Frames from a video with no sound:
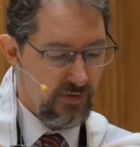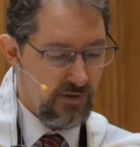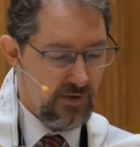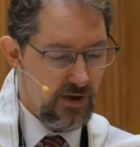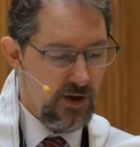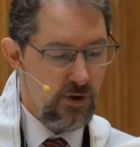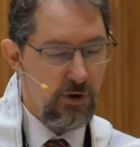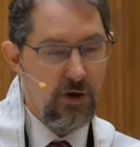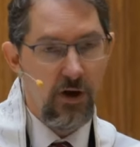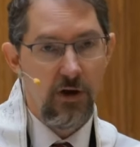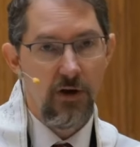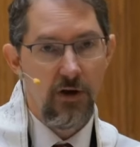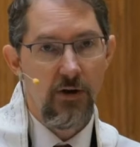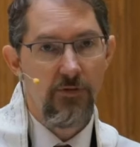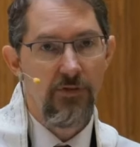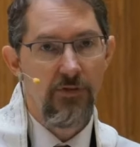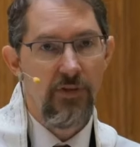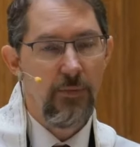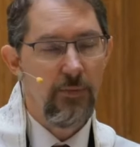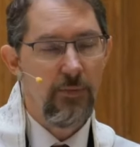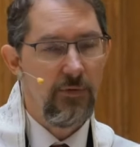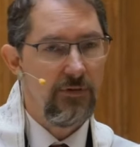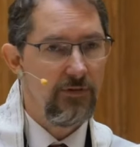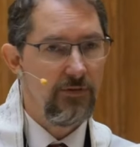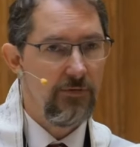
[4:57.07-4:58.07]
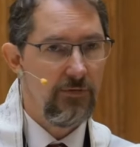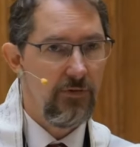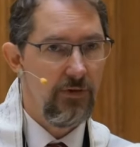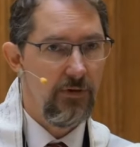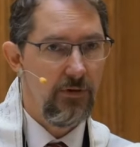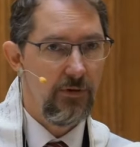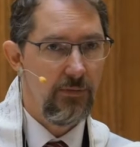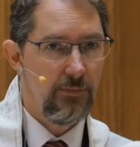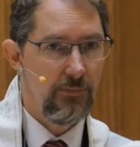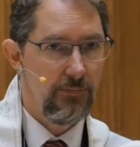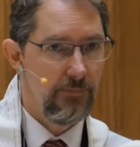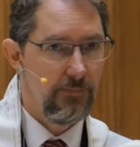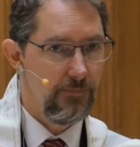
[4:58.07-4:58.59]
How cut off they must
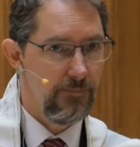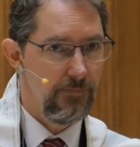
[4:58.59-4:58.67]
feel.